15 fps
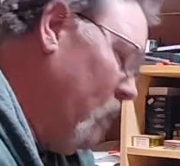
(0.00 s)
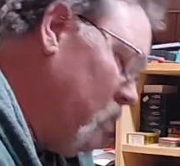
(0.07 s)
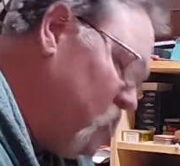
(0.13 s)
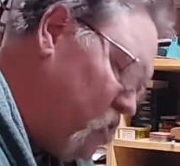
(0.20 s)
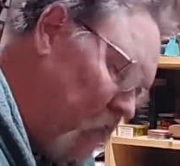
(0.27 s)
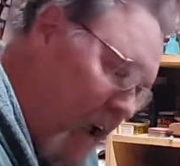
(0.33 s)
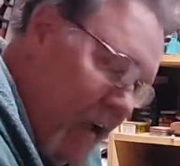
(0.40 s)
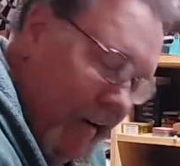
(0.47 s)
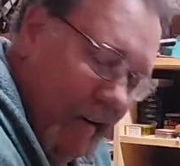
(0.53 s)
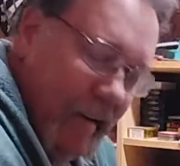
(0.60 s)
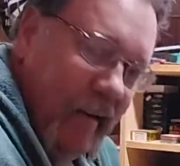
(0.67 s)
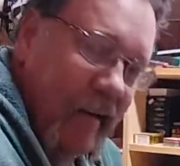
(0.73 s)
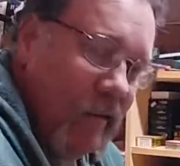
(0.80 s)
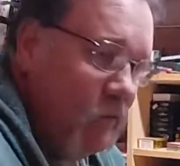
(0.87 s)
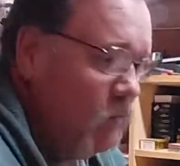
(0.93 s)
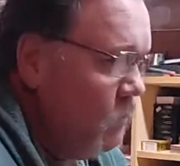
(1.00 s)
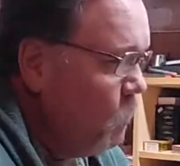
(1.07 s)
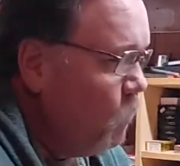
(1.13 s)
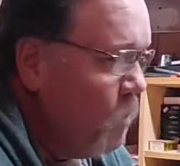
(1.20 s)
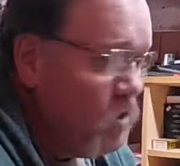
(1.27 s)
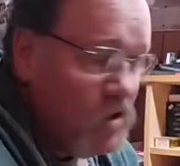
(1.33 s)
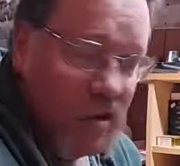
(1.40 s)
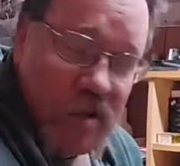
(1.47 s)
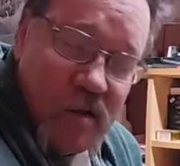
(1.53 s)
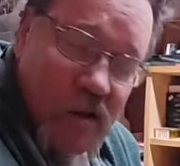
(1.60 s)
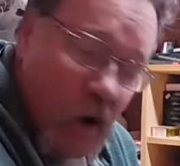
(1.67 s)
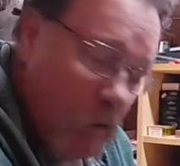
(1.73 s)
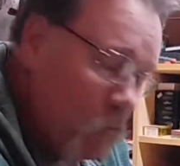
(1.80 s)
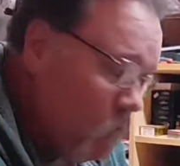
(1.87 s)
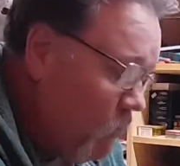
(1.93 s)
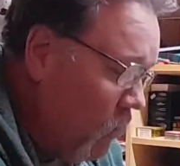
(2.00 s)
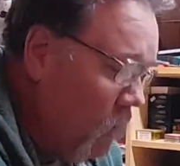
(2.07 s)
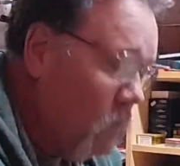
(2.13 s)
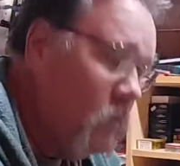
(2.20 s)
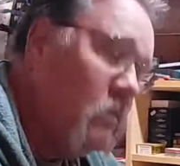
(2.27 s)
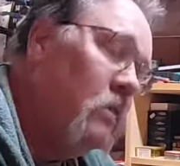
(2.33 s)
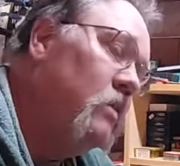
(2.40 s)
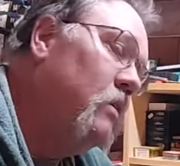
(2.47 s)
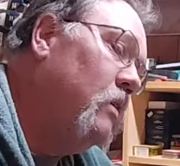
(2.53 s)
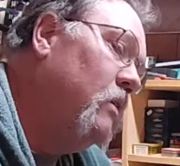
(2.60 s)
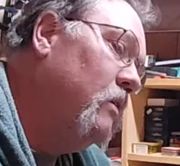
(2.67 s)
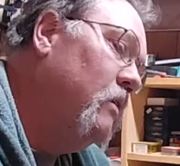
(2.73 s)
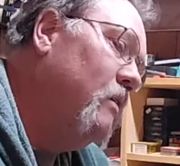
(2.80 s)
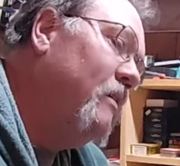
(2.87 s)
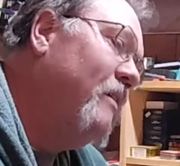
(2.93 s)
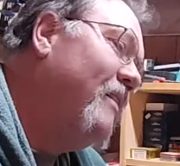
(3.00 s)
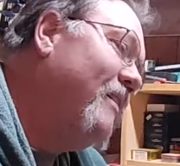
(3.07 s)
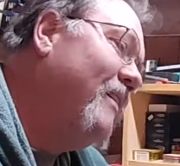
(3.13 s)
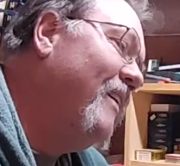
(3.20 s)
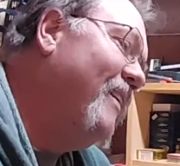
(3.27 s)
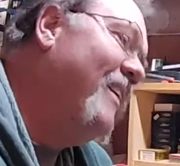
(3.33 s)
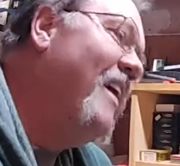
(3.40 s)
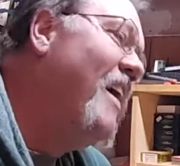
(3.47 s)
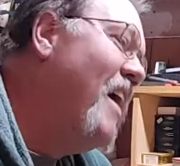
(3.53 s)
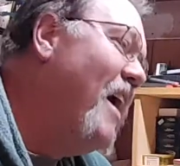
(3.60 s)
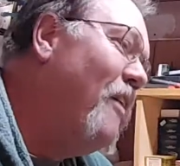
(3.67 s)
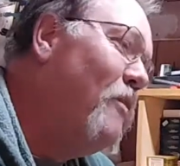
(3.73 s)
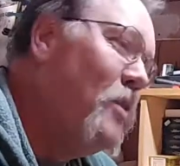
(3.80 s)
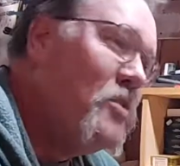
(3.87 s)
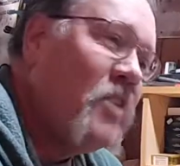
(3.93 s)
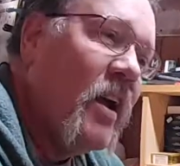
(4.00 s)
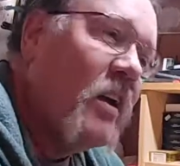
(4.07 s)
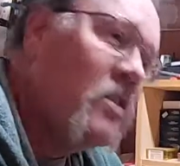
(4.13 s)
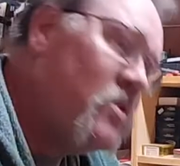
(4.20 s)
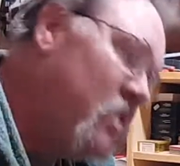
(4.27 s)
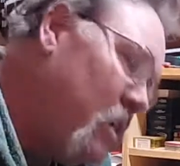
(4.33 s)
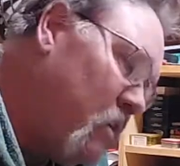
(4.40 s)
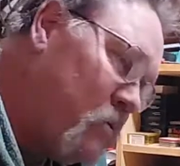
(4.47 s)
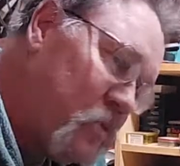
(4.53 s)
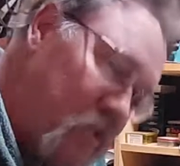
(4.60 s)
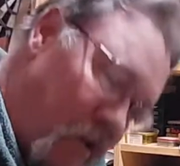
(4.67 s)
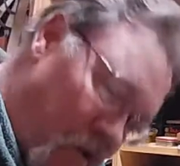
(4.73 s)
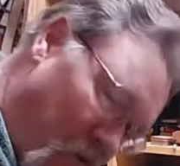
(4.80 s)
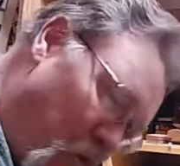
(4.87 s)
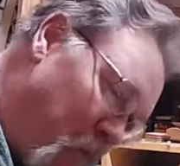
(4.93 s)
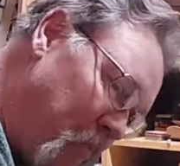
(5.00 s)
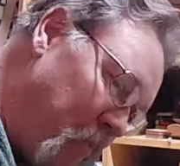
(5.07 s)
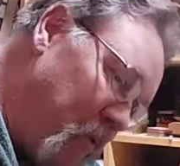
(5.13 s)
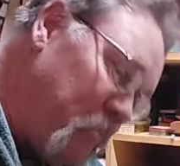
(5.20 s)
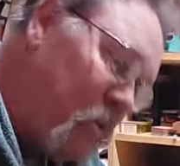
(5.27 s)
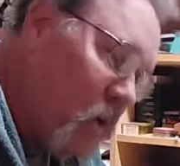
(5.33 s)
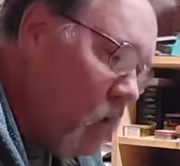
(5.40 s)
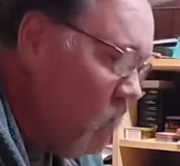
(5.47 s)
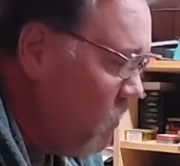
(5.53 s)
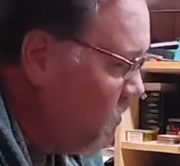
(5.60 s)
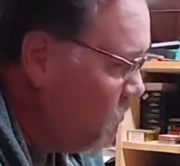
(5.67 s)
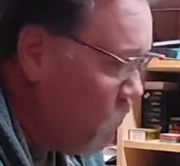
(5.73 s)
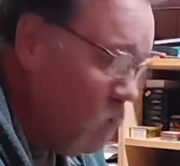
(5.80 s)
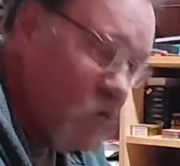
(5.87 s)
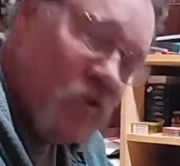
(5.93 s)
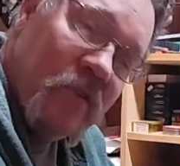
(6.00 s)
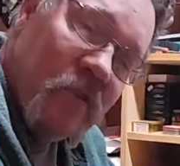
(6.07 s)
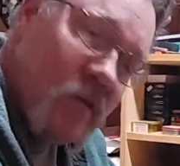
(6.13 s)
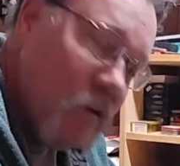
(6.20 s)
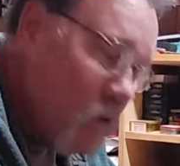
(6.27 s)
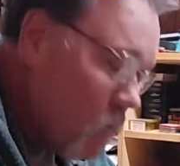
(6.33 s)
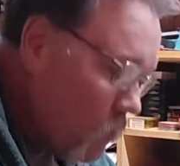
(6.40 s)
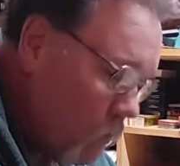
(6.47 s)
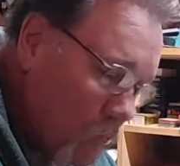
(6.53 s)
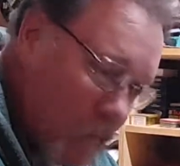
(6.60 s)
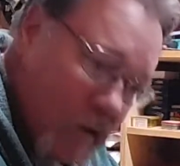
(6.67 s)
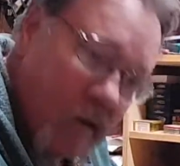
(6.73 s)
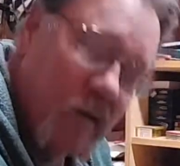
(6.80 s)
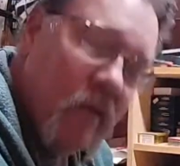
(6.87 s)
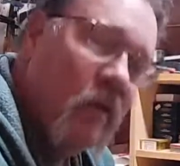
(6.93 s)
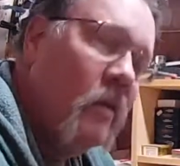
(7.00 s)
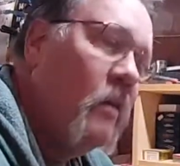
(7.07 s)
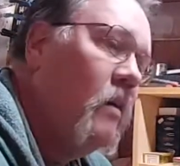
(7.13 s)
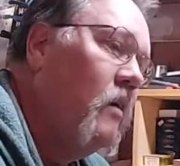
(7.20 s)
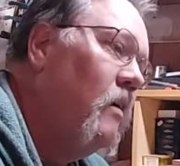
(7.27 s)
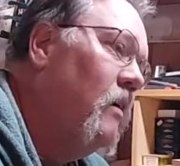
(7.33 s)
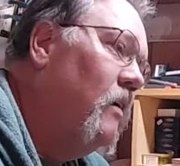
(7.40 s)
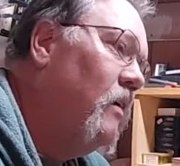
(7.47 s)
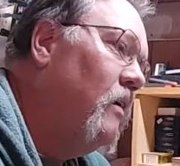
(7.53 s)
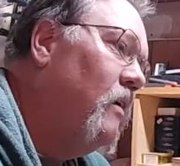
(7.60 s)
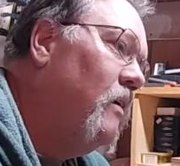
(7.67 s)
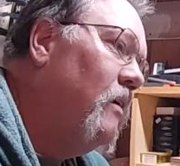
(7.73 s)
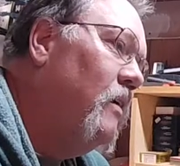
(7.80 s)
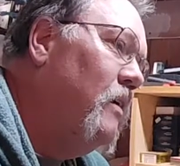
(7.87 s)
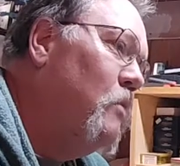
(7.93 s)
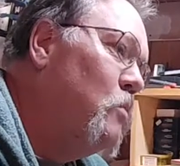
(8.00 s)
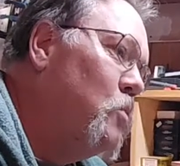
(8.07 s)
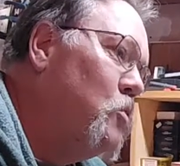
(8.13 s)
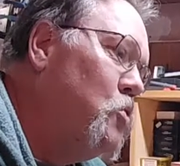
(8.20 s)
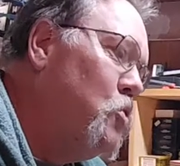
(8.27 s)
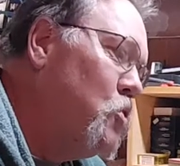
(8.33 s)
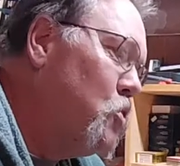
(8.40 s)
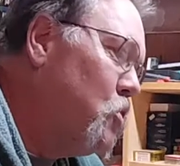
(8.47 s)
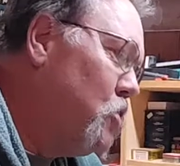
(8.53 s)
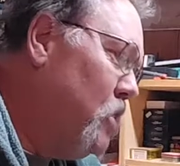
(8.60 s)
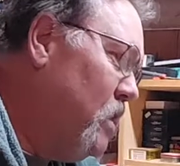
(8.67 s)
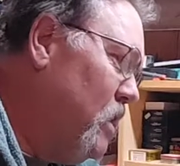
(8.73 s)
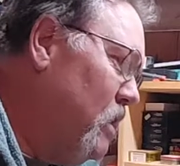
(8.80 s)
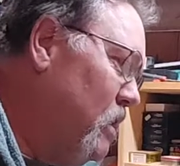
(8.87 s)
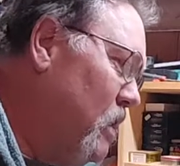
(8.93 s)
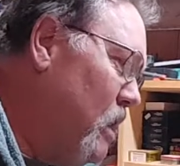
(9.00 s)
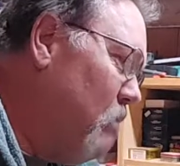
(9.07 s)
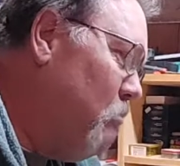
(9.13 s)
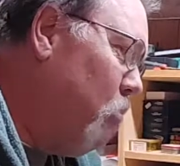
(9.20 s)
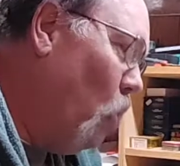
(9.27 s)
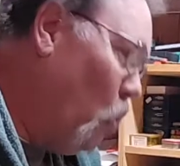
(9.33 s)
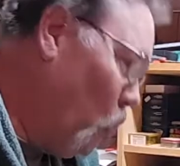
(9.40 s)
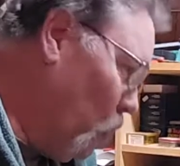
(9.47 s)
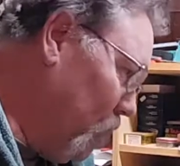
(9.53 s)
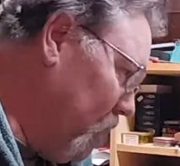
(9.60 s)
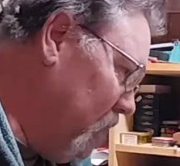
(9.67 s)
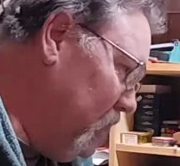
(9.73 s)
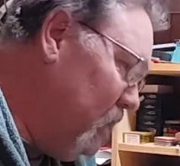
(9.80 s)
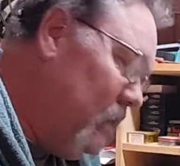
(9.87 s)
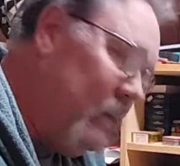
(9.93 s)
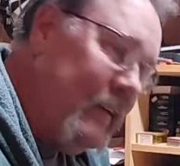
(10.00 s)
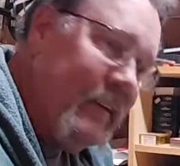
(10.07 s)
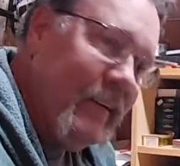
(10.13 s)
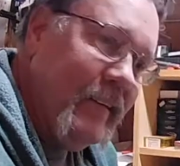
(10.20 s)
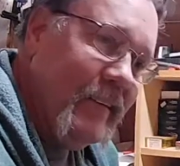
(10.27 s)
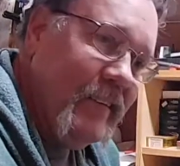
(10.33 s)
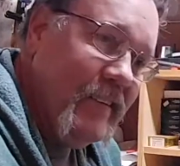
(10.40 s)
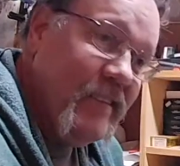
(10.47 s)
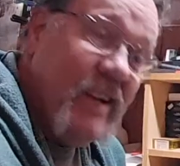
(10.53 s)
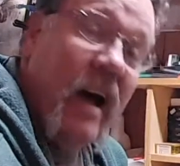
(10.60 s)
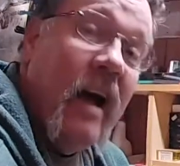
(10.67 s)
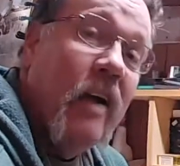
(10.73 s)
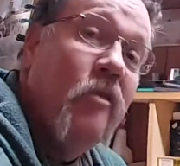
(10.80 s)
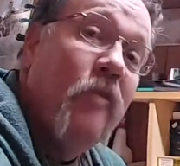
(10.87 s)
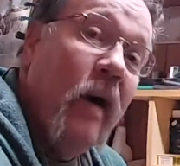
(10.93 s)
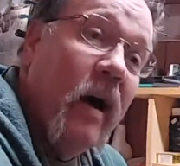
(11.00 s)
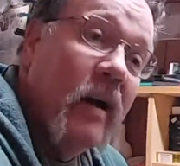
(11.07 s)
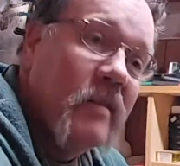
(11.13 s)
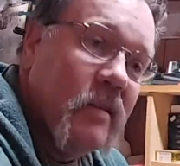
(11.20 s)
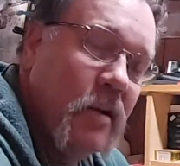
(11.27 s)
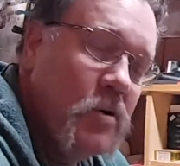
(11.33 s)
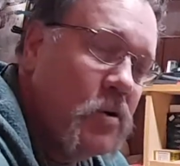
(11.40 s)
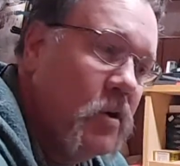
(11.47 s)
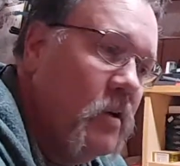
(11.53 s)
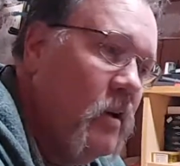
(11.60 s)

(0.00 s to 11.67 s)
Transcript: Sadly, it wasn't the scope's fault. I wish I could say it was the equipment, but it wasn't the equipment. It was just a poorly designed firing solution.